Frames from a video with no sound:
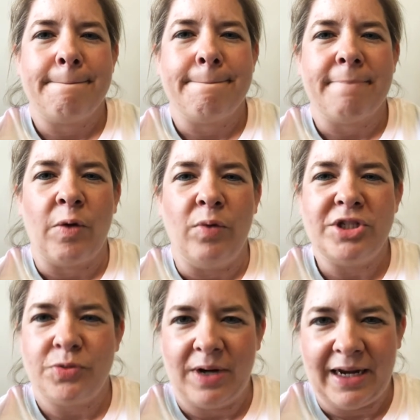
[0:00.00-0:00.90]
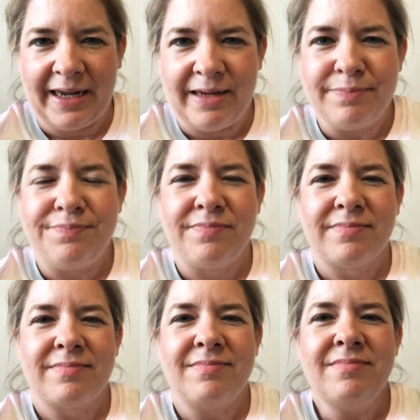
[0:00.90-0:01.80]
And once you're ready,
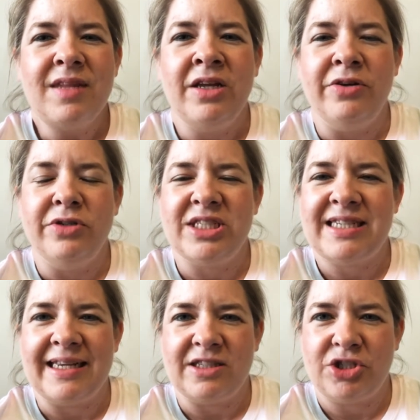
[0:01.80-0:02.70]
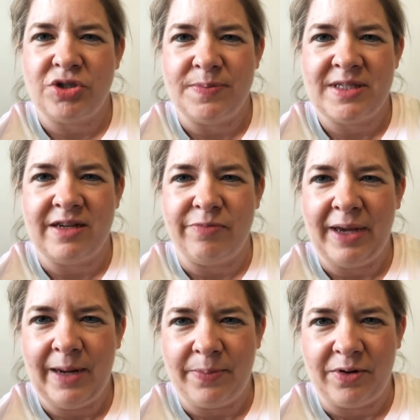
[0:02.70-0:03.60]
you just take the strips of
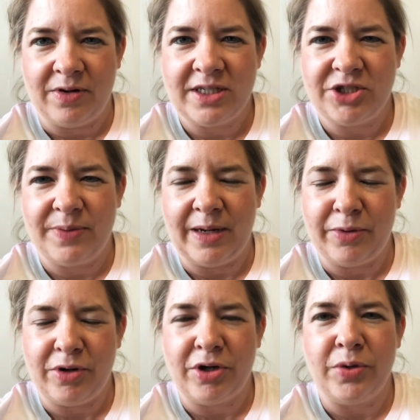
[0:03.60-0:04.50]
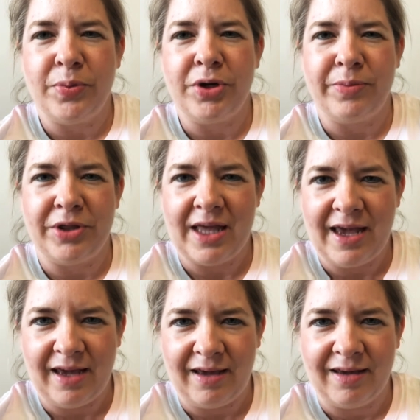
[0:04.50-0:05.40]
paper, tissue paper, you put them on the
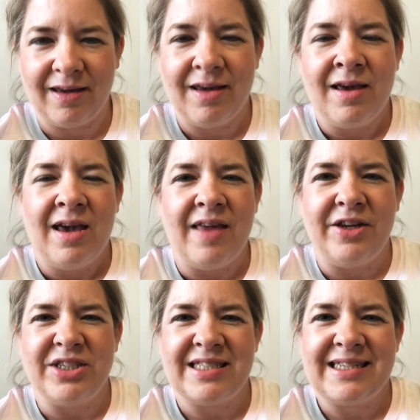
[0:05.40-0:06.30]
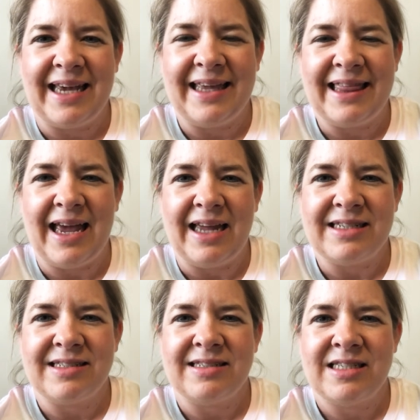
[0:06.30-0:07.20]
egg, and then you just take that
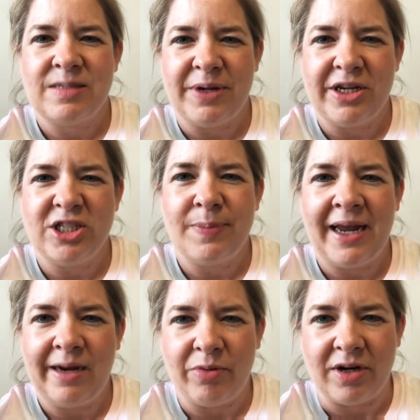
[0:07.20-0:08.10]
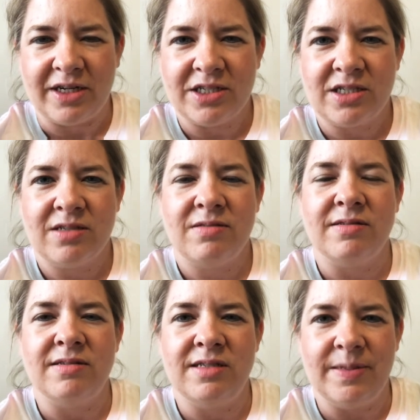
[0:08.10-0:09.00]
sponge paintbrush,
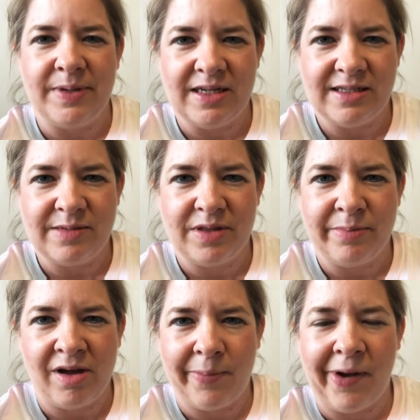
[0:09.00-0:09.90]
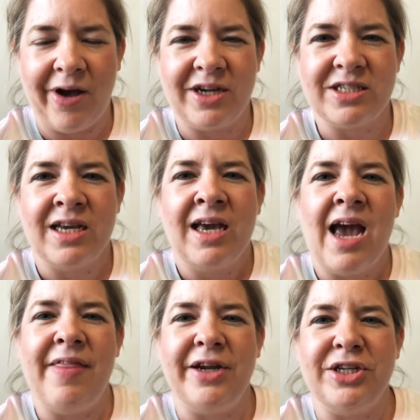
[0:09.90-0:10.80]
dip it in some of the Mod Podge,
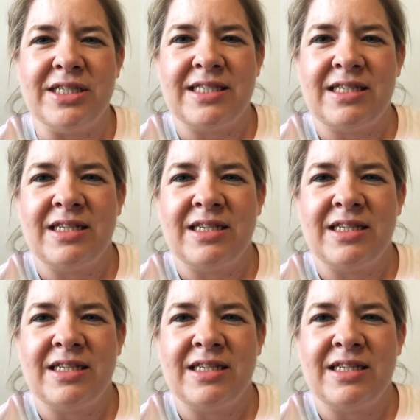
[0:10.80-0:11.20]
and then you just